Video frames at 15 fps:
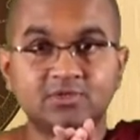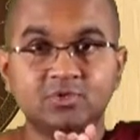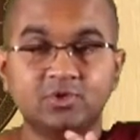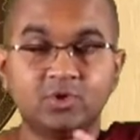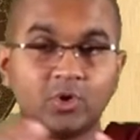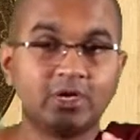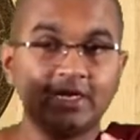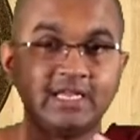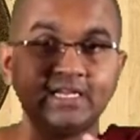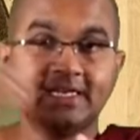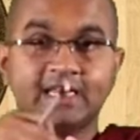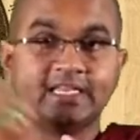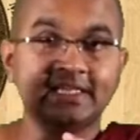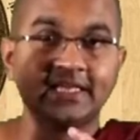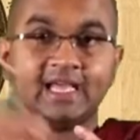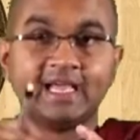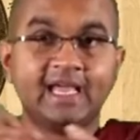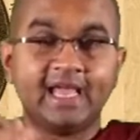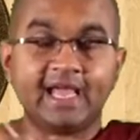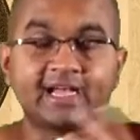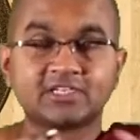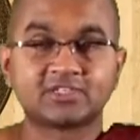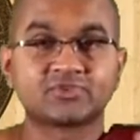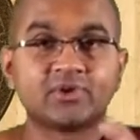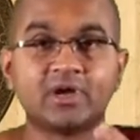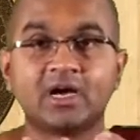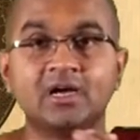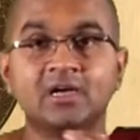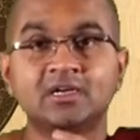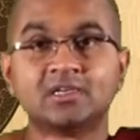You don't need any
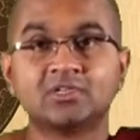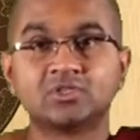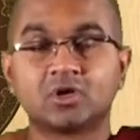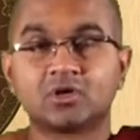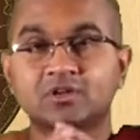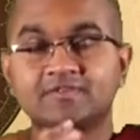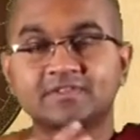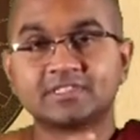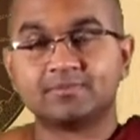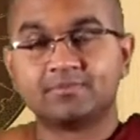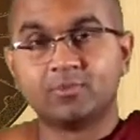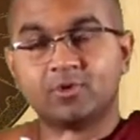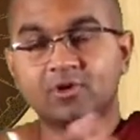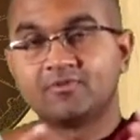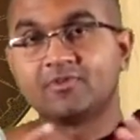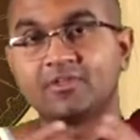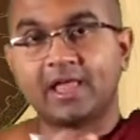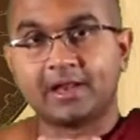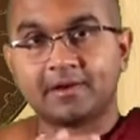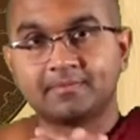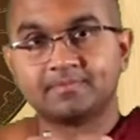extra sort of support for that.